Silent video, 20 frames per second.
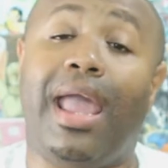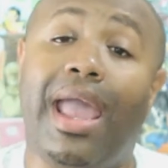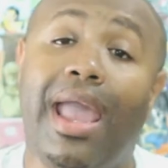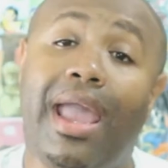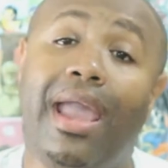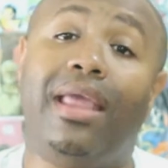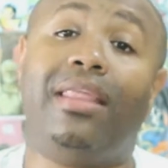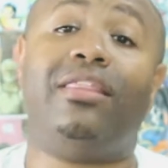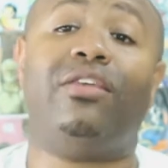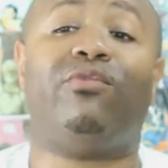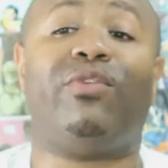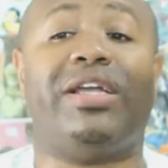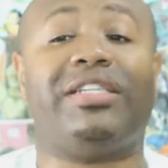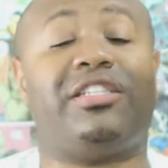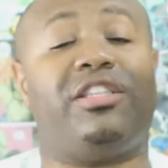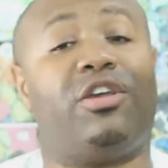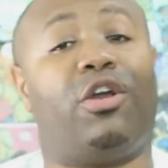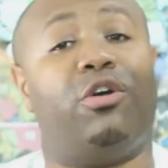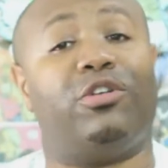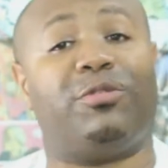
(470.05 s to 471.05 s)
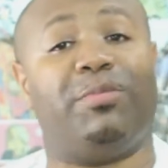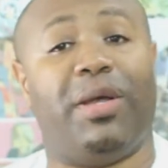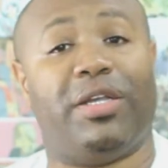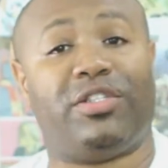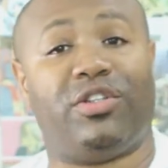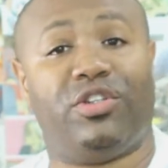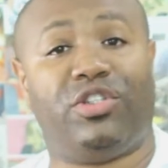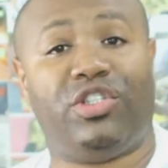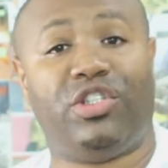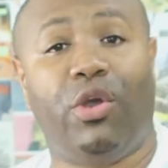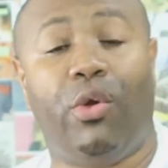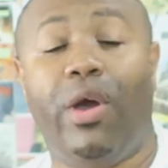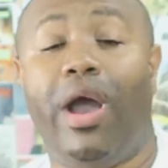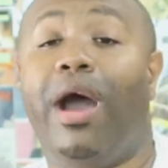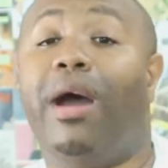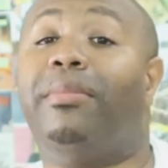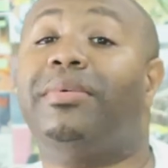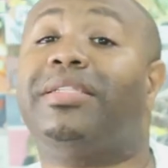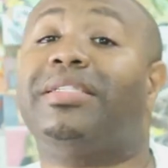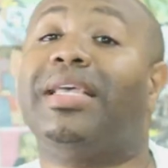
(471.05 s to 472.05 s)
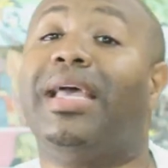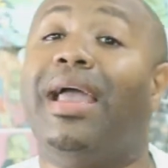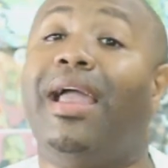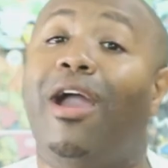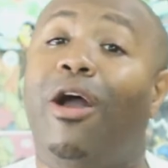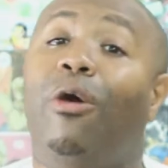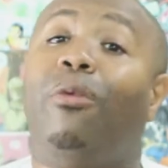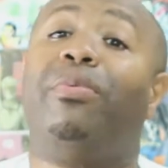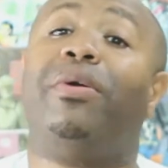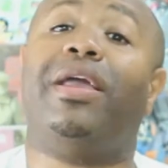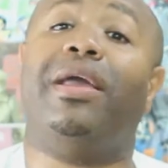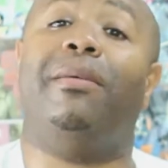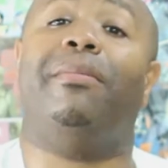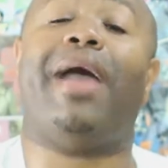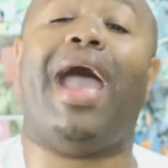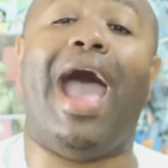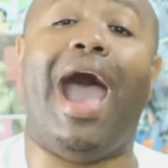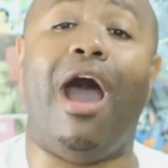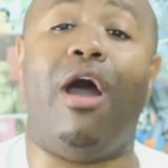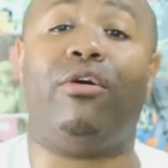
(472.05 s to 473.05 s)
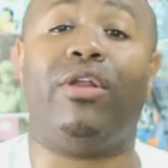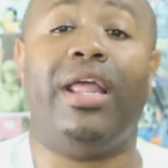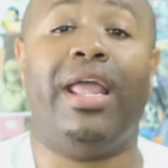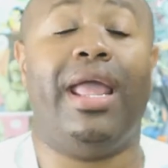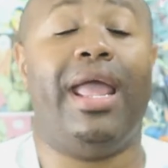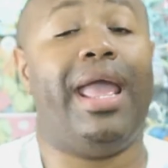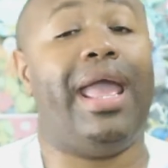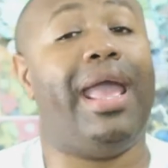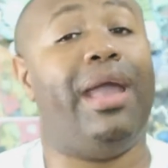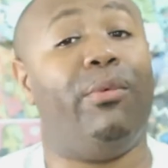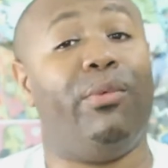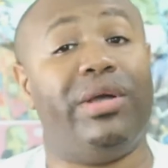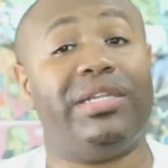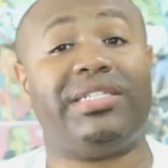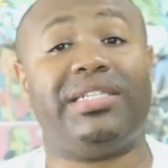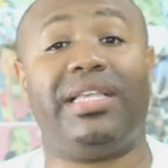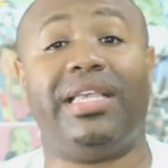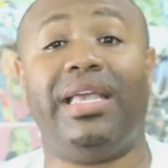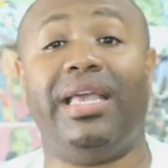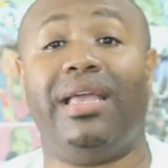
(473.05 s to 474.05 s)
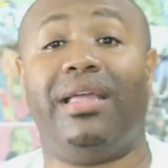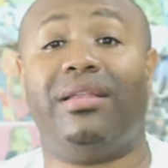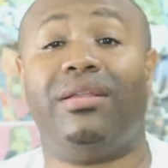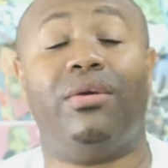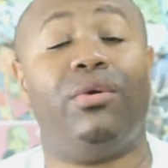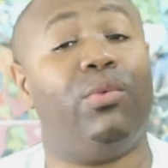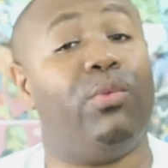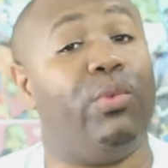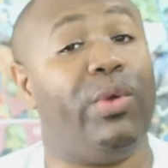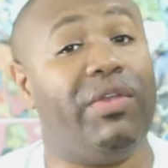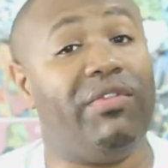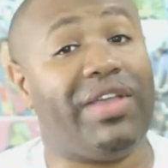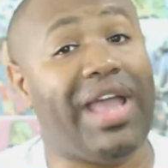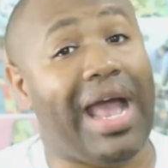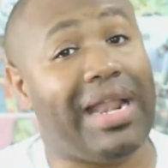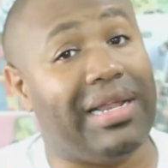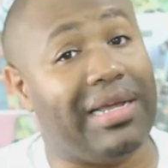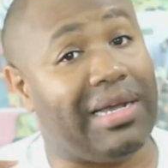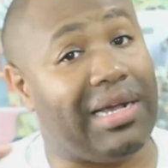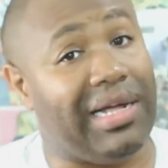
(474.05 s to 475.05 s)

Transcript: And the rest of the Ghostbusters show up to help him out. And once again, we've got to